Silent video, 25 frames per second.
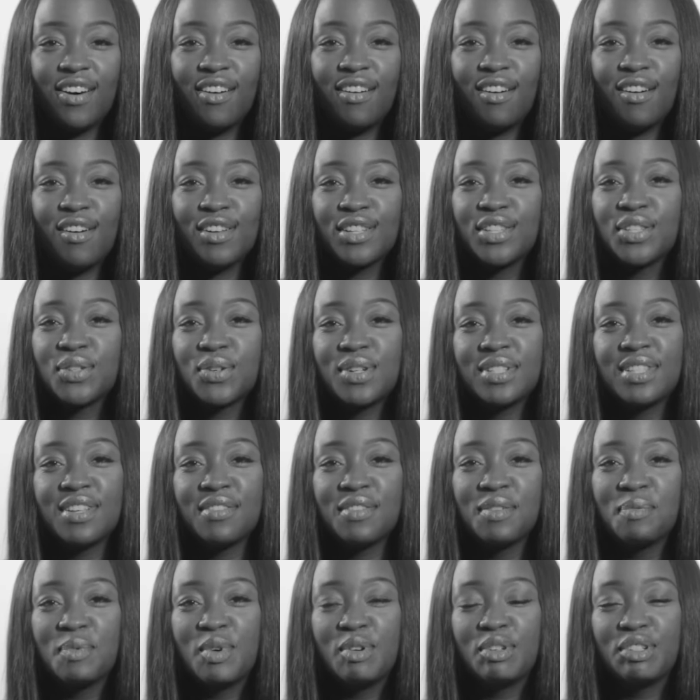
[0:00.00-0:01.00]
all sorts
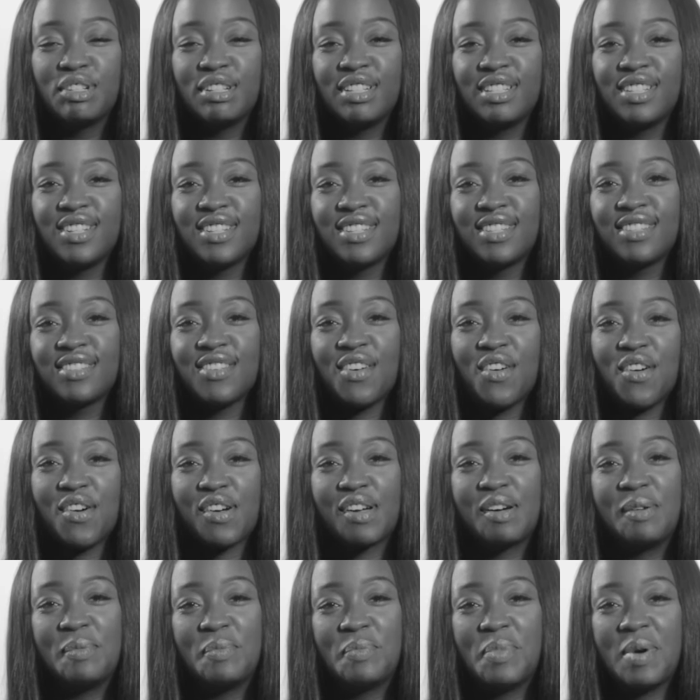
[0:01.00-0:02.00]
of emotions just
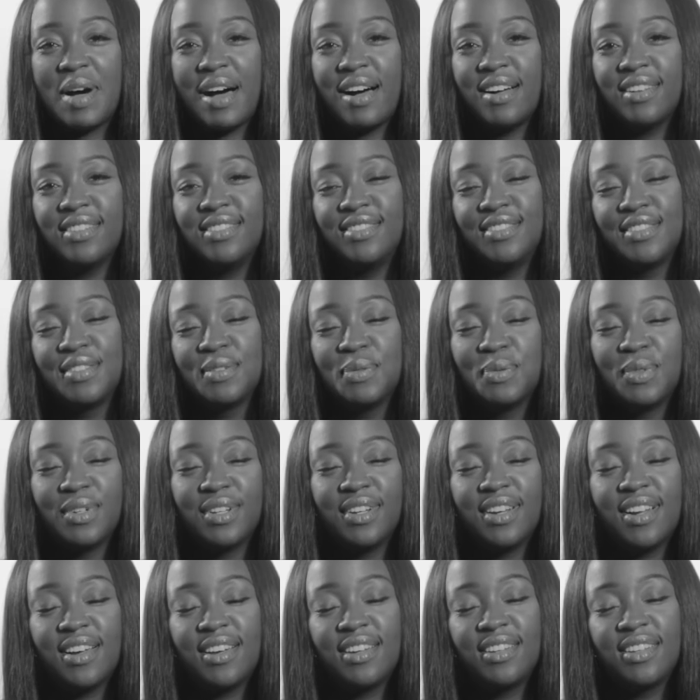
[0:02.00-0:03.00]
all compiled into
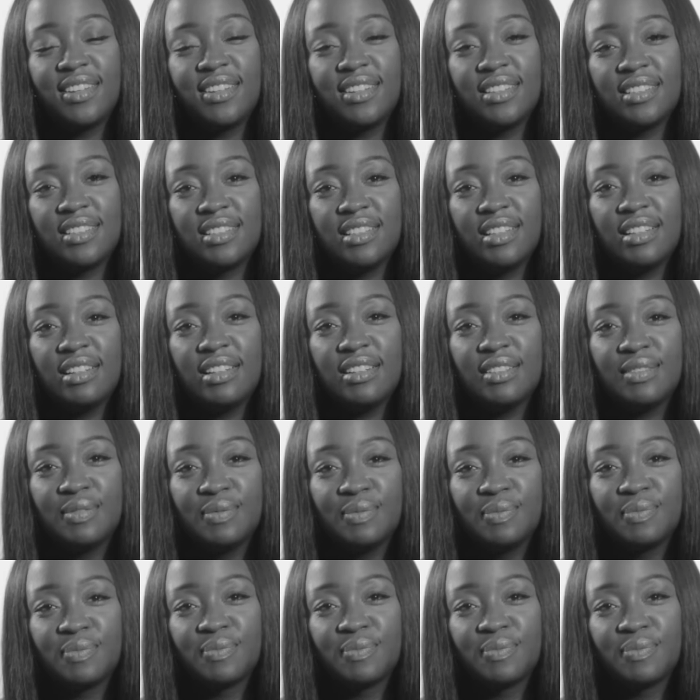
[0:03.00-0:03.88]
one, I guess, yeah.